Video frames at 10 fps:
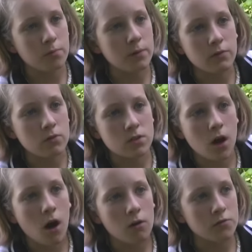be
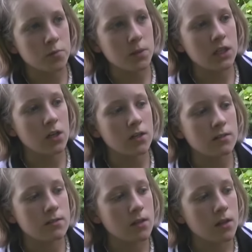resolved,
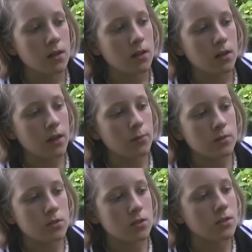because it
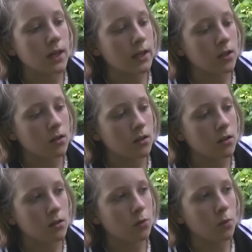was just, like,
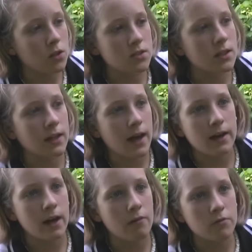the worst thing
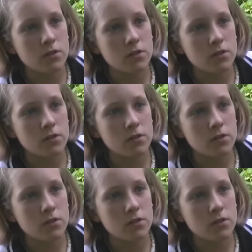I'd ever